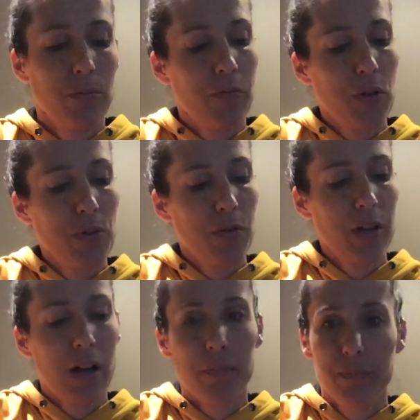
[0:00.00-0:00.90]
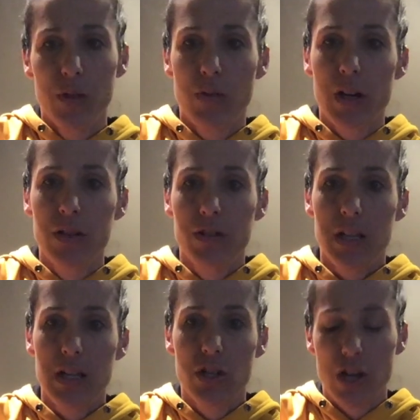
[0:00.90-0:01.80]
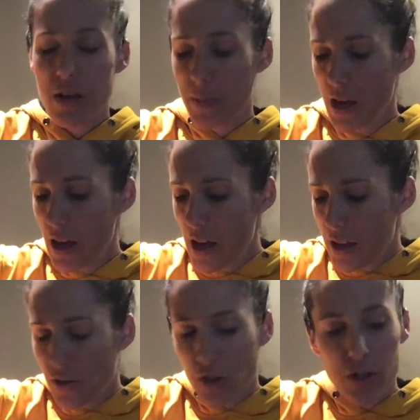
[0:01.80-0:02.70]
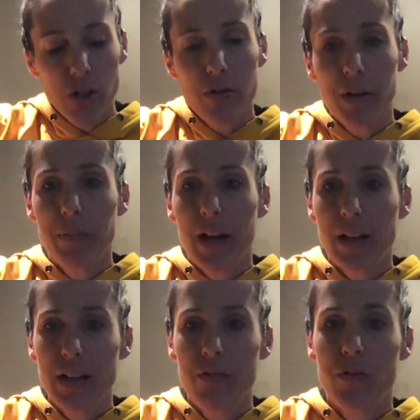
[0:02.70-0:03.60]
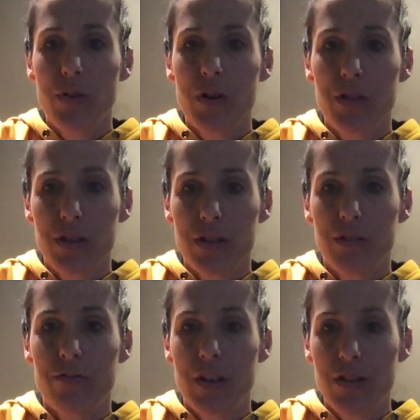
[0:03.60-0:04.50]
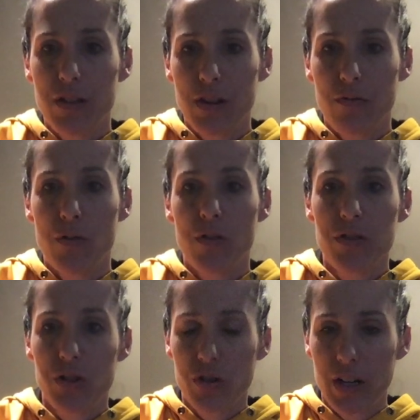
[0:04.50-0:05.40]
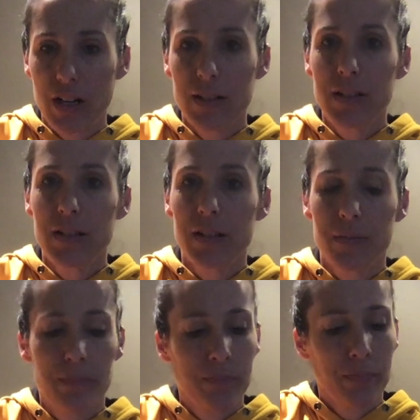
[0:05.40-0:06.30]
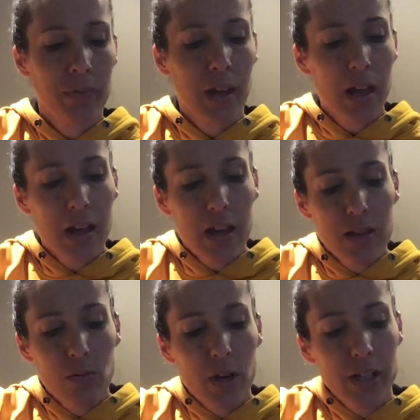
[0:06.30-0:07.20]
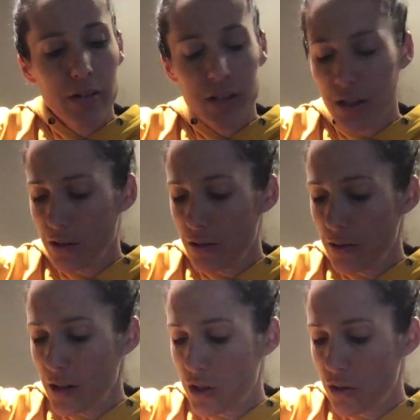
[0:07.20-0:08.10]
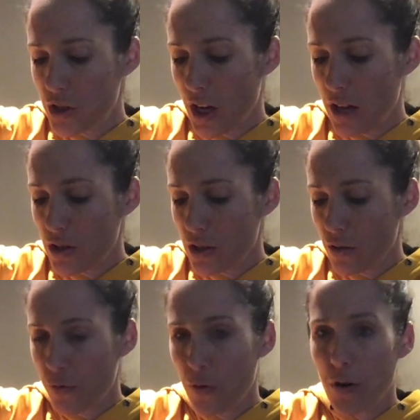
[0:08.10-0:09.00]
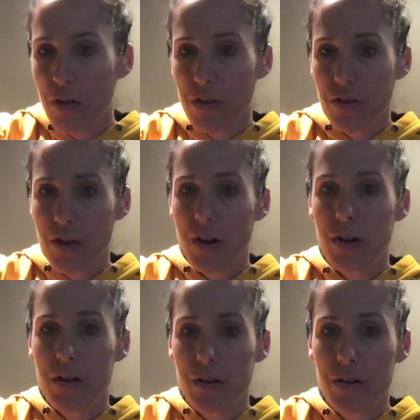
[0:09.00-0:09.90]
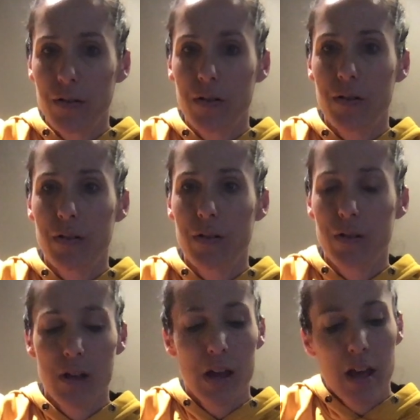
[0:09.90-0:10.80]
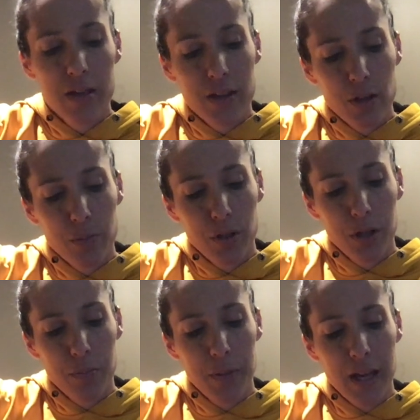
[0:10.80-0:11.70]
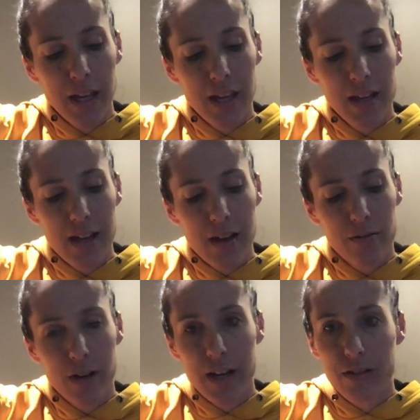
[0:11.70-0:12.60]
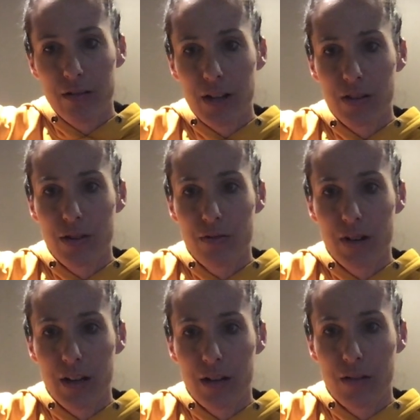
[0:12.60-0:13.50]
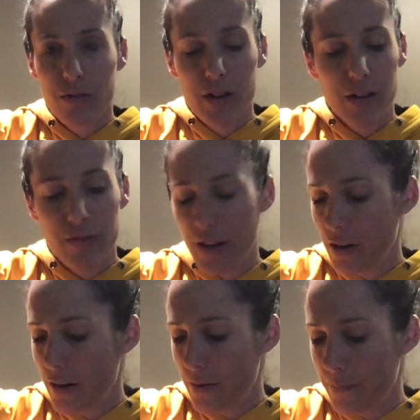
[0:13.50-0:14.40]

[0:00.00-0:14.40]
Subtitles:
If you move it up, you've got your D shape. So you're going back and forth on the 5th and 4th strings. And what you do is you change to the 4th and 3rd. Then you put your pinky down right underneath your ring finger.